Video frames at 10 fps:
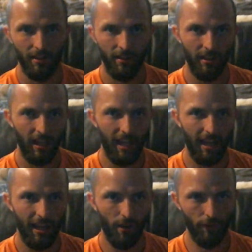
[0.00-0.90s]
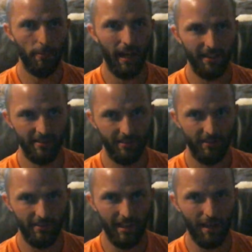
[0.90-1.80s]
Over the past 1,000
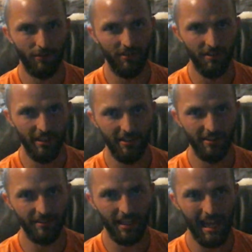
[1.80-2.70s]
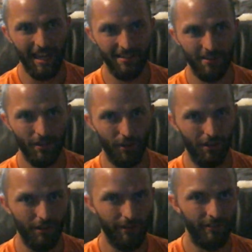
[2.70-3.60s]
years, has the Earth
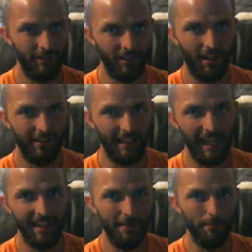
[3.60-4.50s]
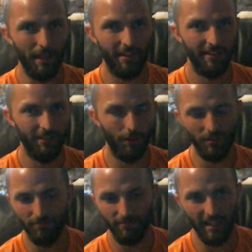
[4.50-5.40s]
gotten any better? Or
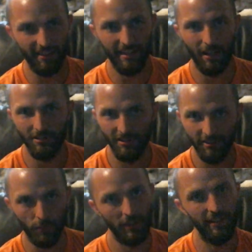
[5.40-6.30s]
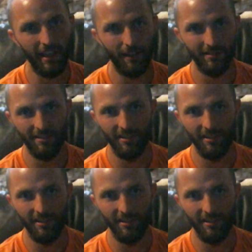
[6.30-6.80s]
10,000 years, 20,000 years?